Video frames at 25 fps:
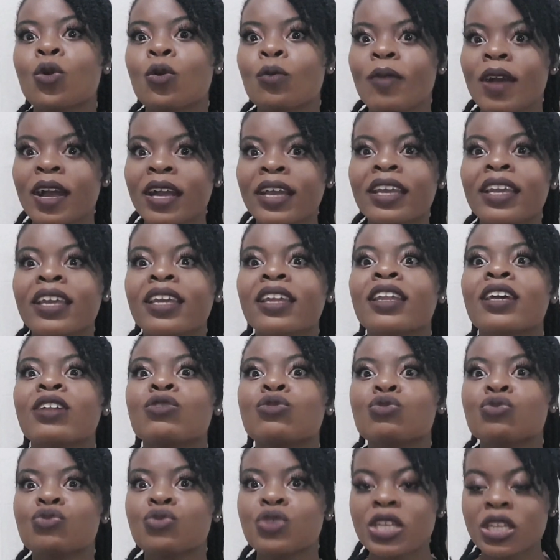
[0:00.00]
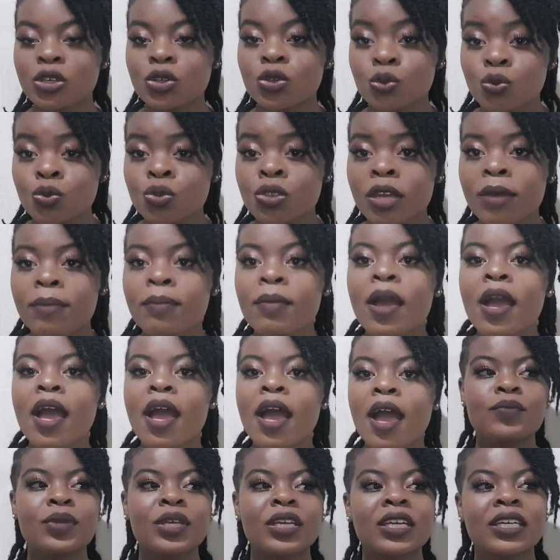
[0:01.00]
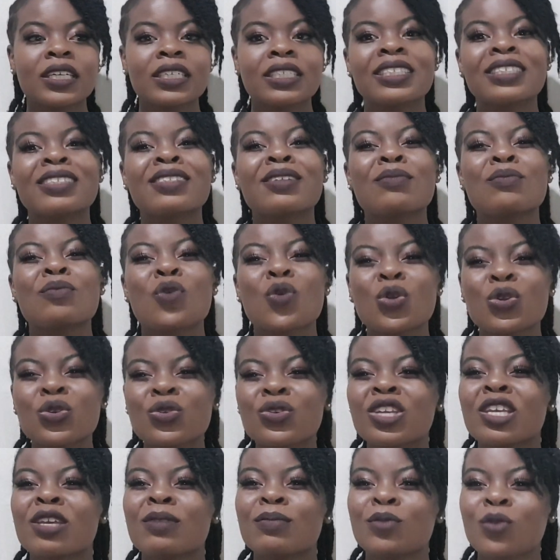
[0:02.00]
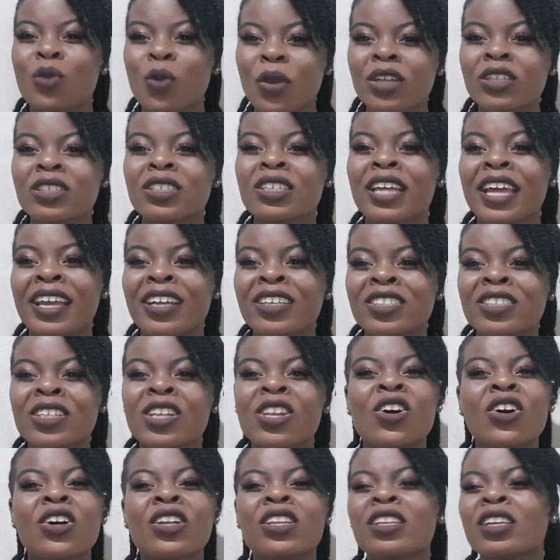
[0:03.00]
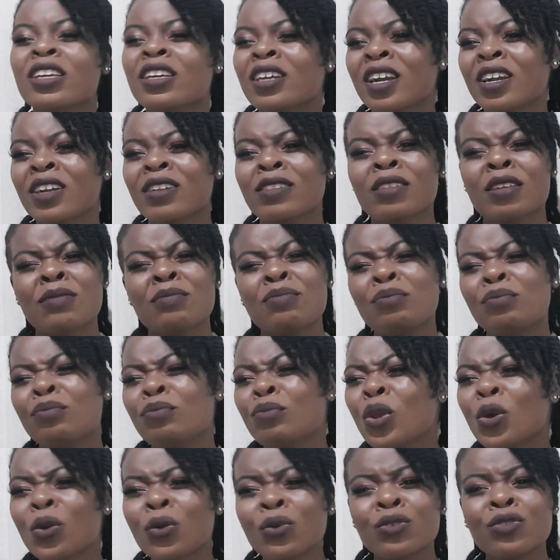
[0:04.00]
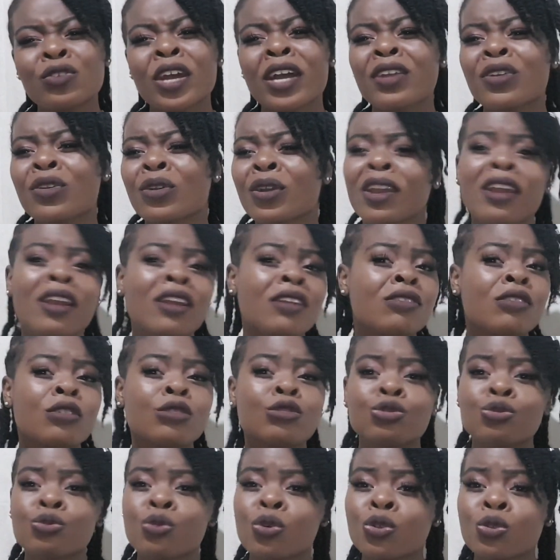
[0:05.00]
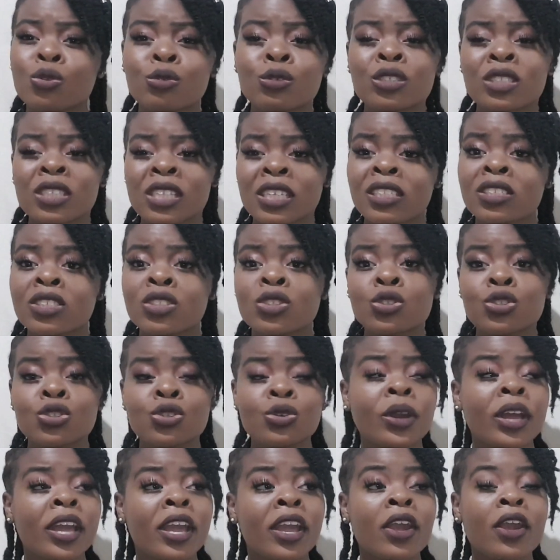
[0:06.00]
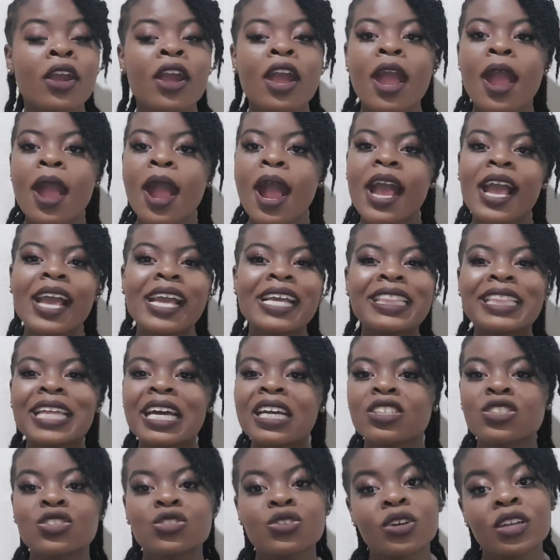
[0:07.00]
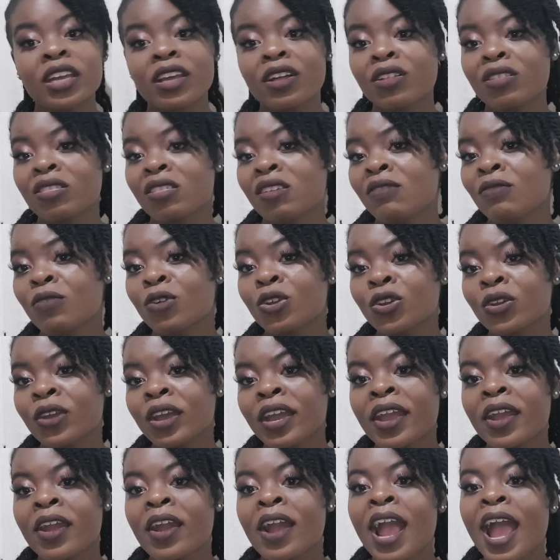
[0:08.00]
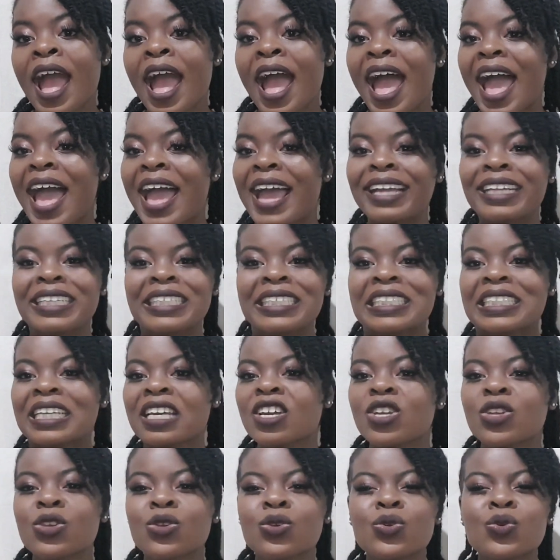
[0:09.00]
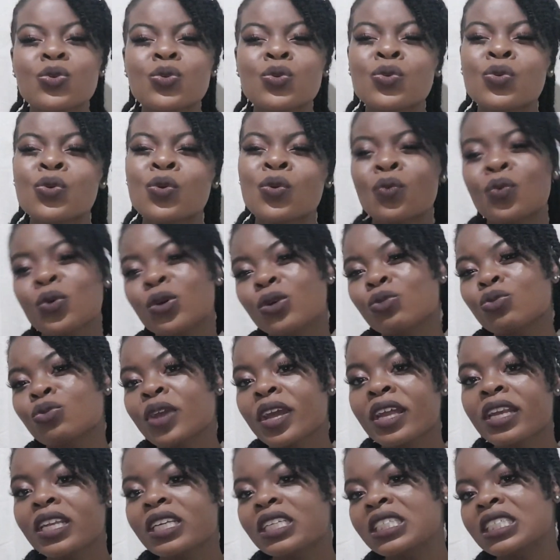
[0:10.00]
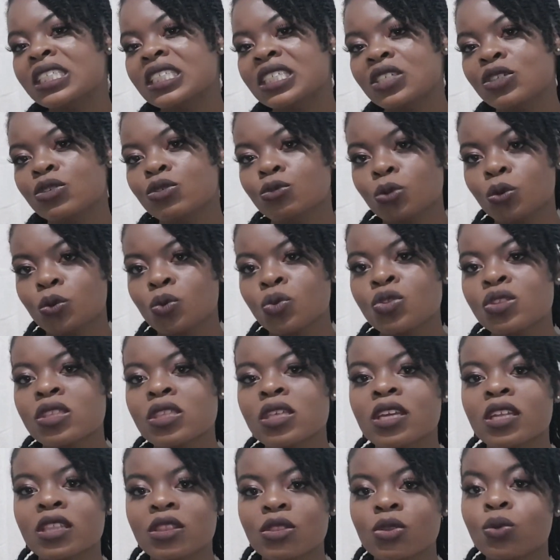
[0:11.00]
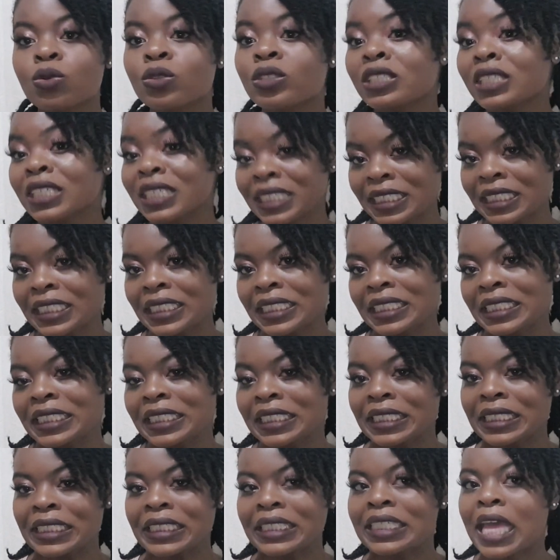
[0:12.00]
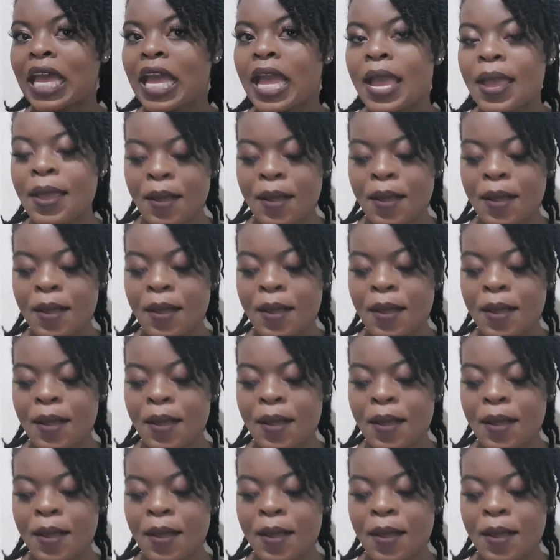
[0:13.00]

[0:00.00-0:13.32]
go back in and redo them, because the more you keep going to the hair salon, they blow dry your hair, they do all those things to your hair. That is not healthy for your hair, and you will rarely see growth in those instances.